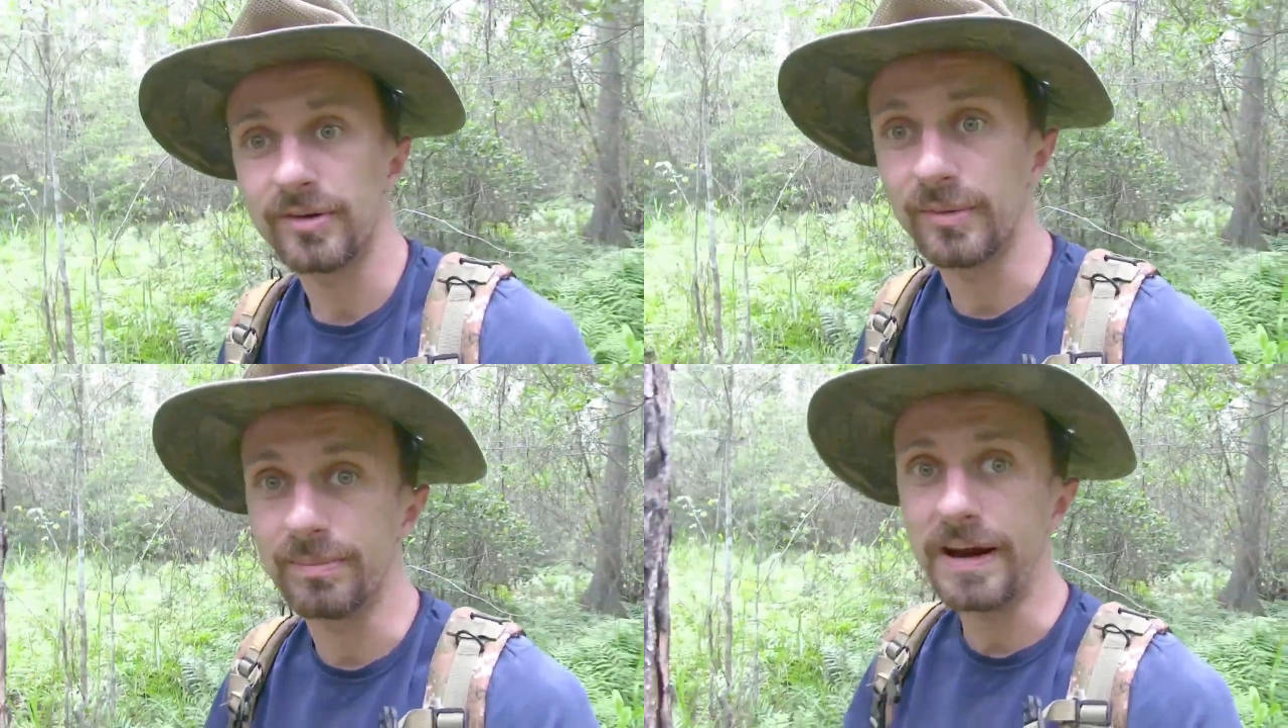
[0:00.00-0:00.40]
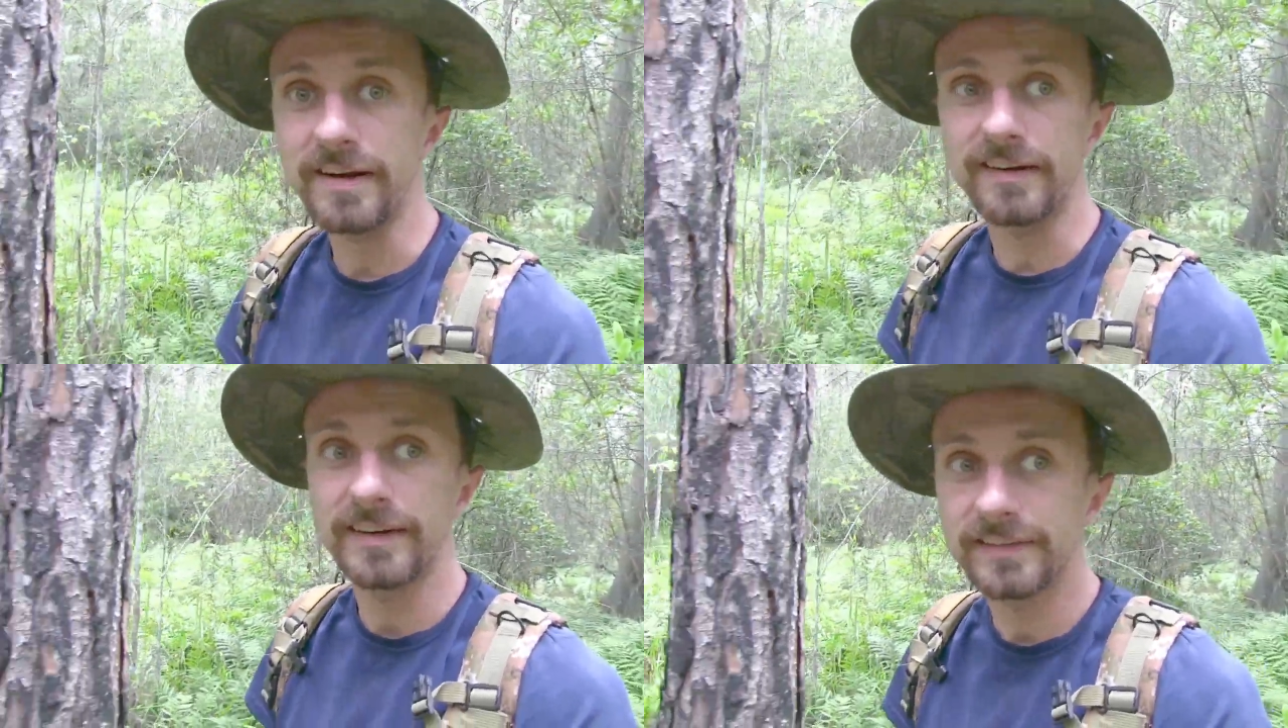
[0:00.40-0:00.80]
or a
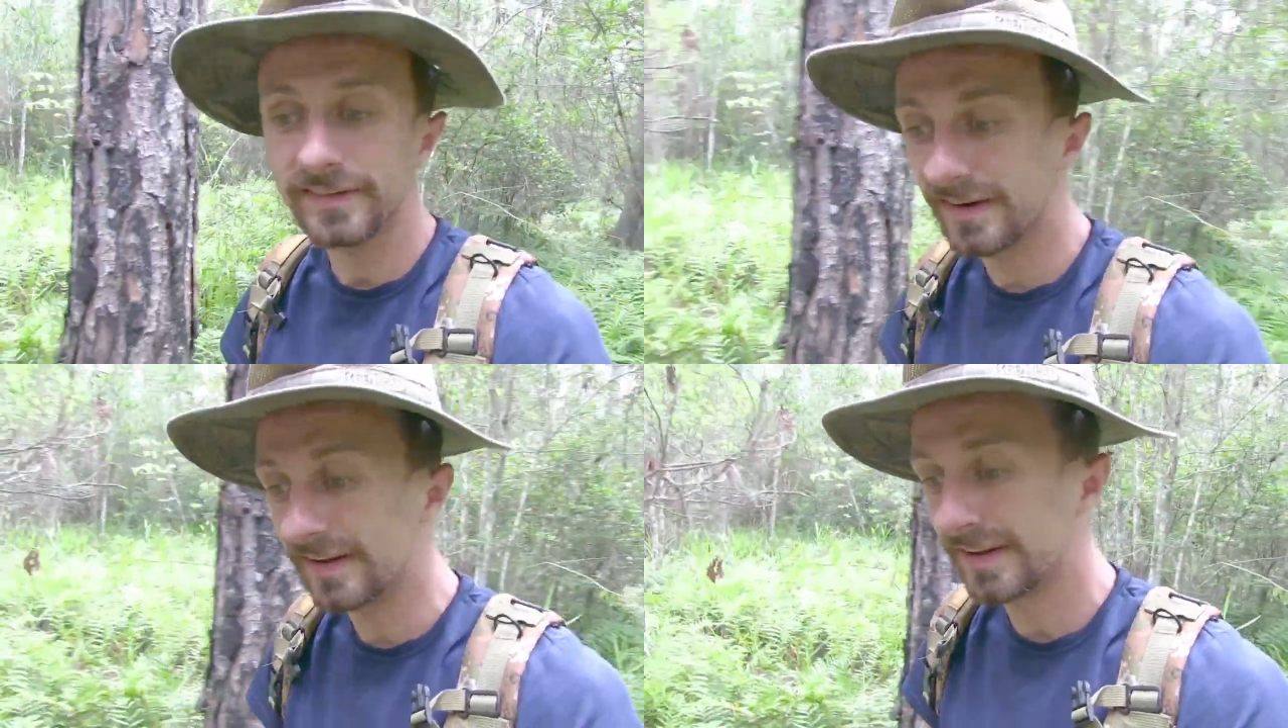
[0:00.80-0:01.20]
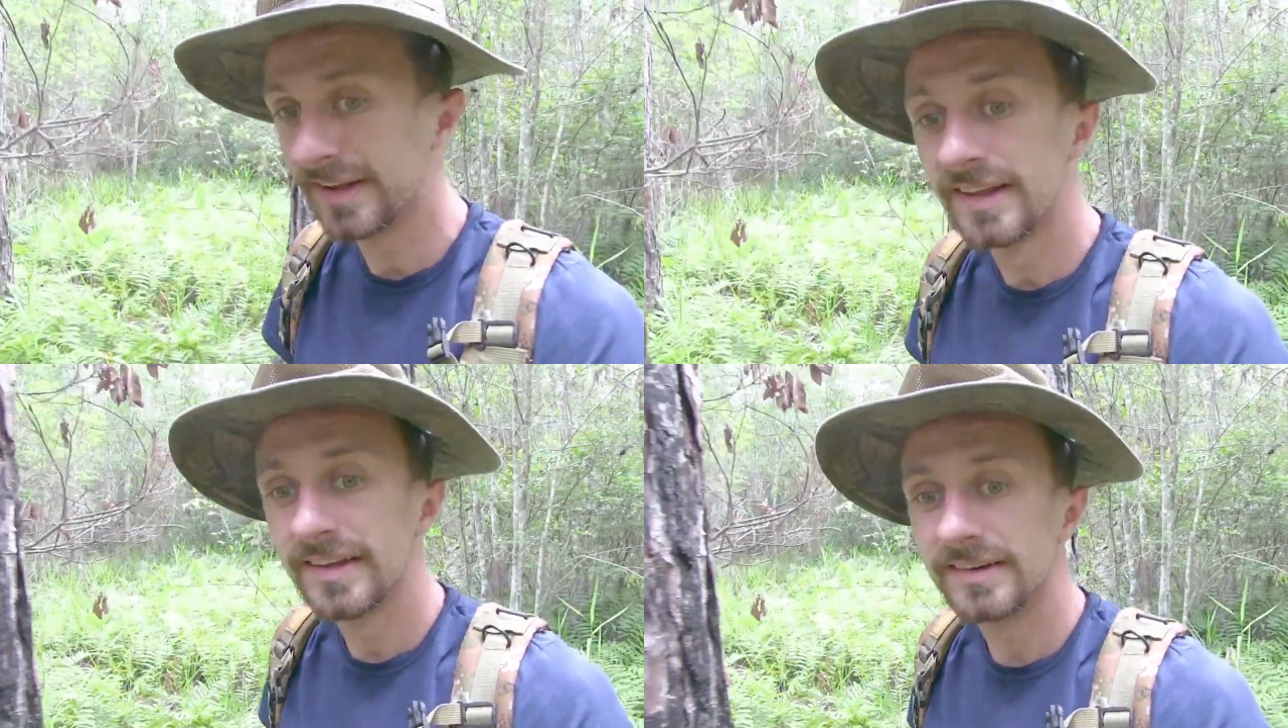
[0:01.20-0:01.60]
bear even,
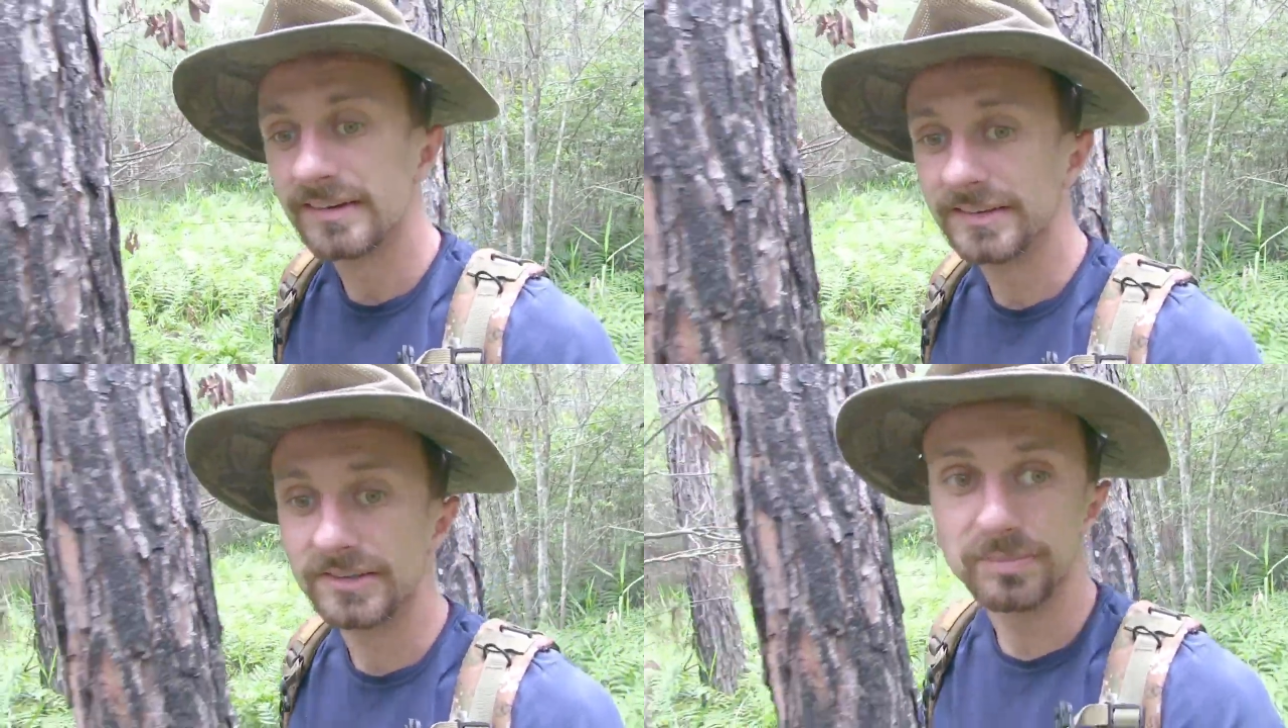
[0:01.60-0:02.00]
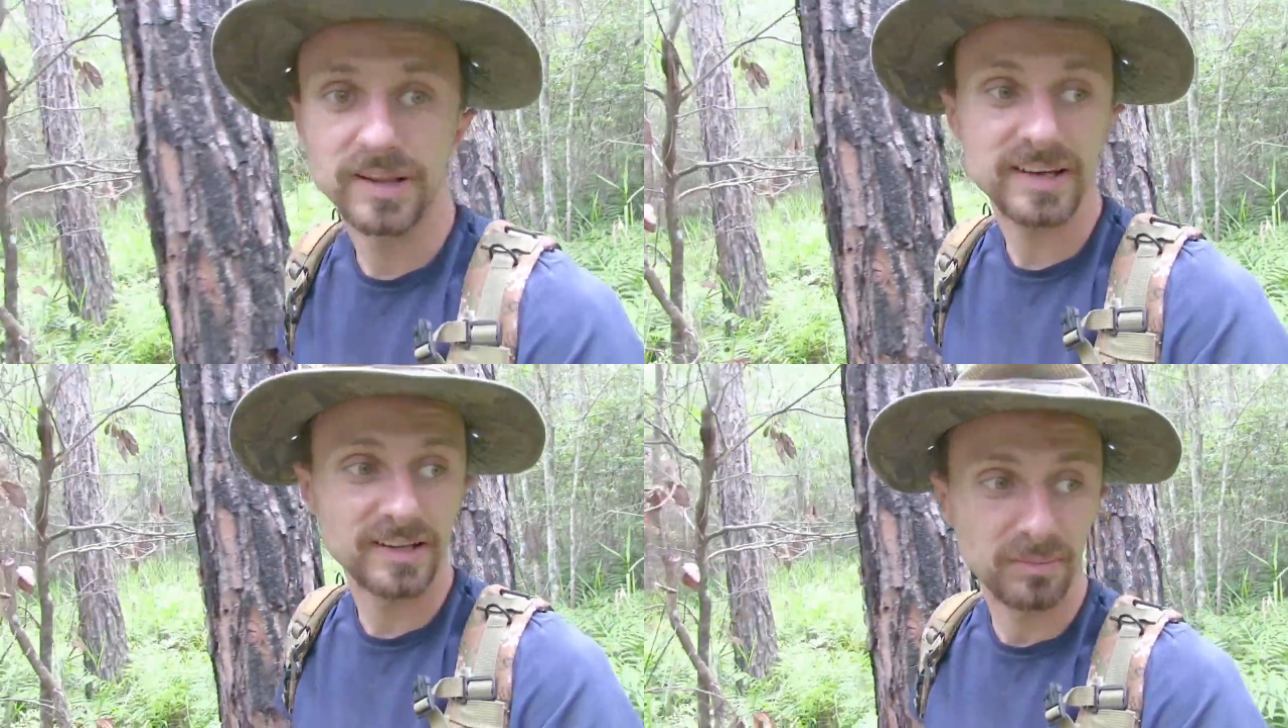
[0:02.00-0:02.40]
because there's
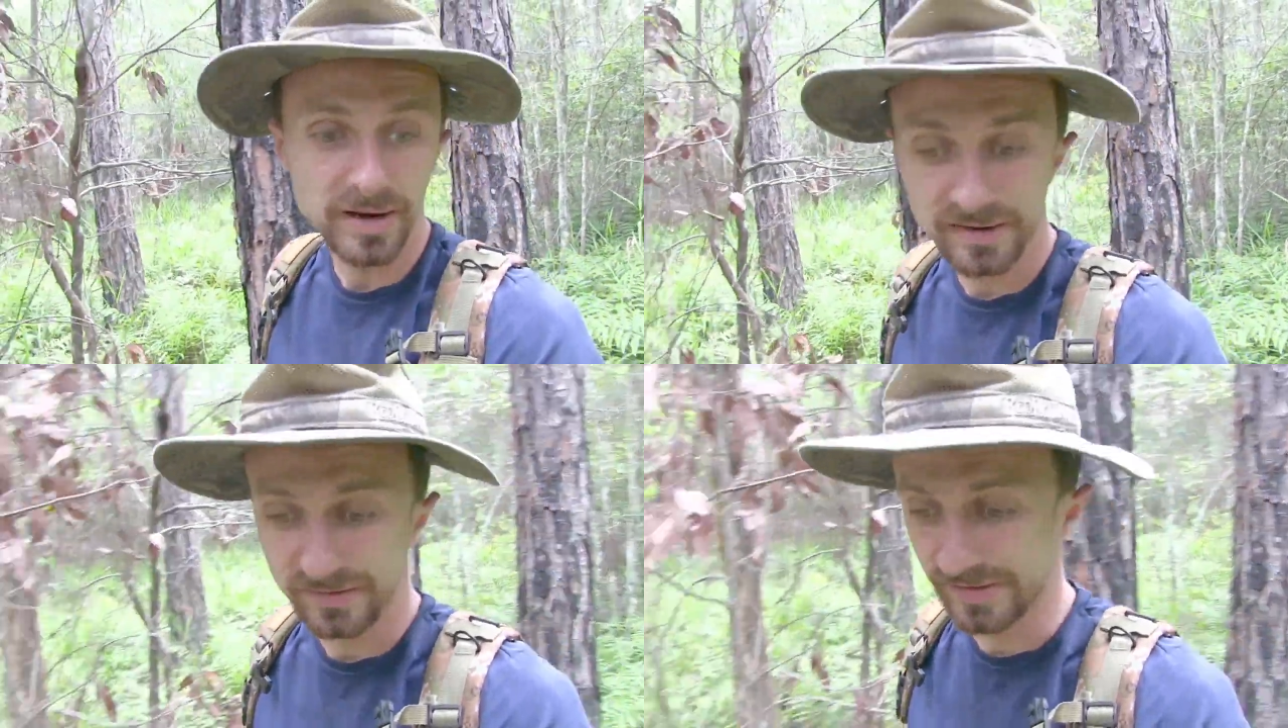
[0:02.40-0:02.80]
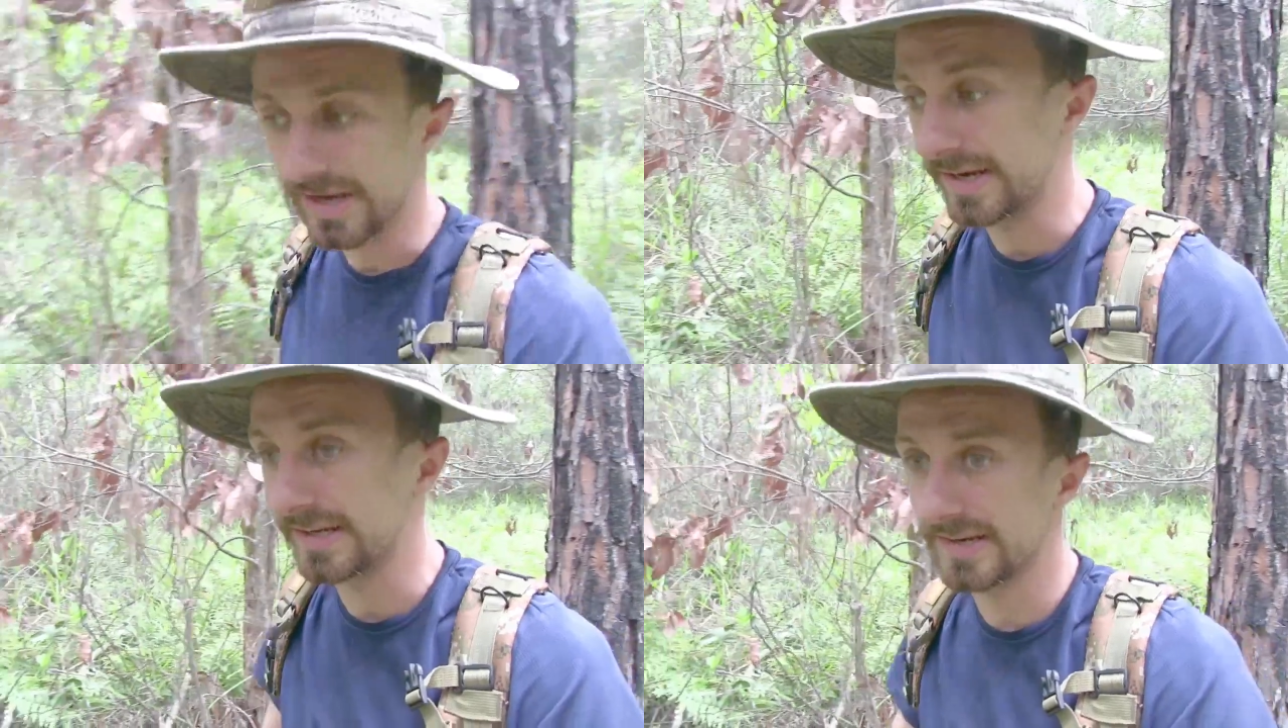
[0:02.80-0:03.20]
plenty of bear
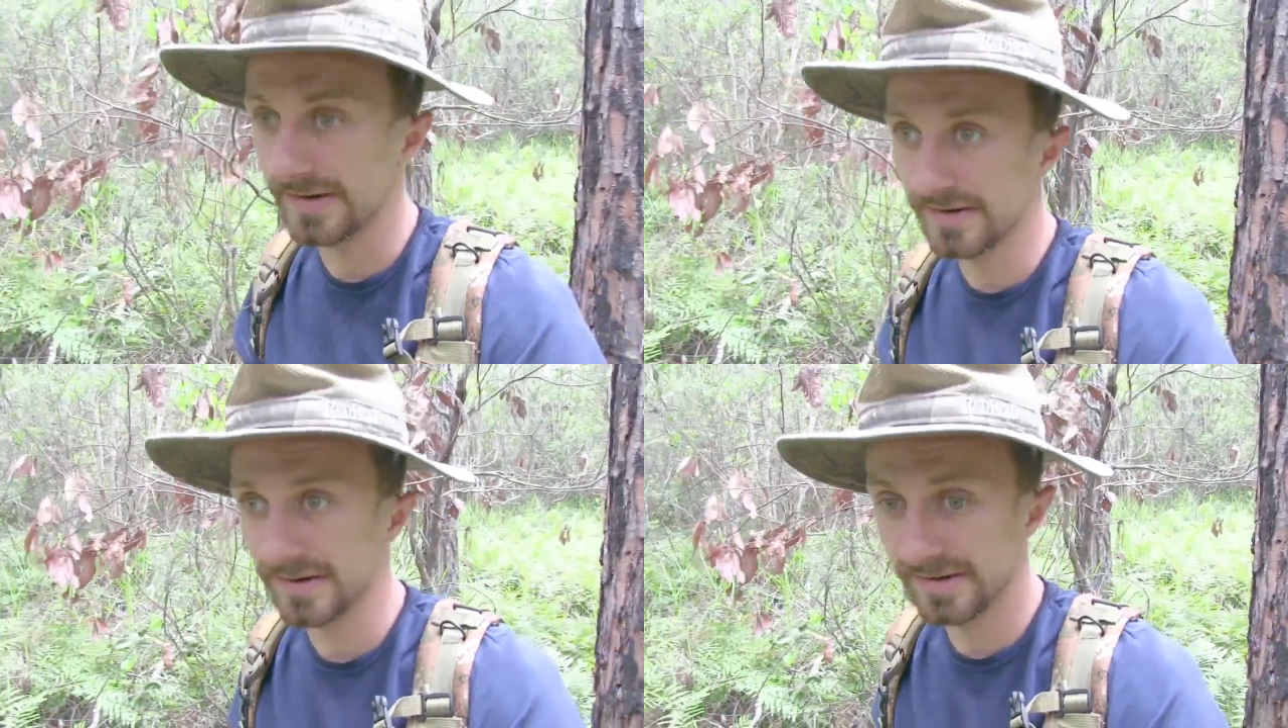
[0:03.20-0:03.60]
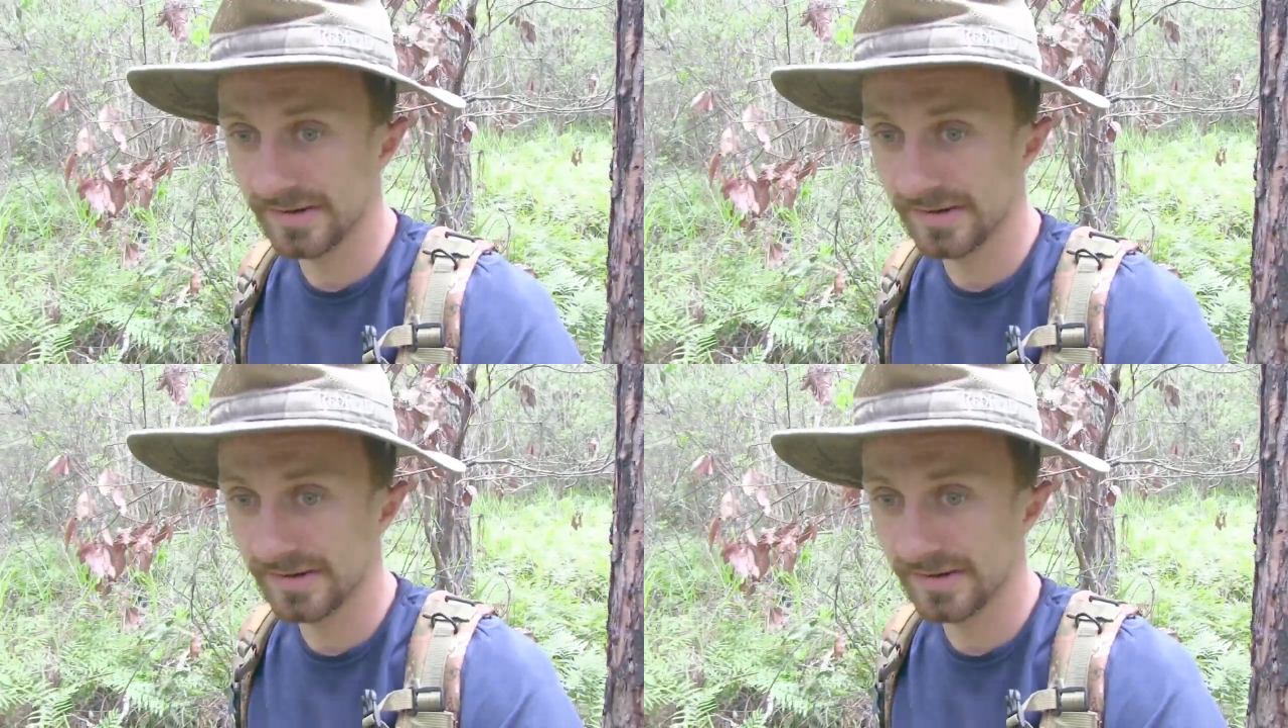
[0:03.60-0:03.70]
sign in here,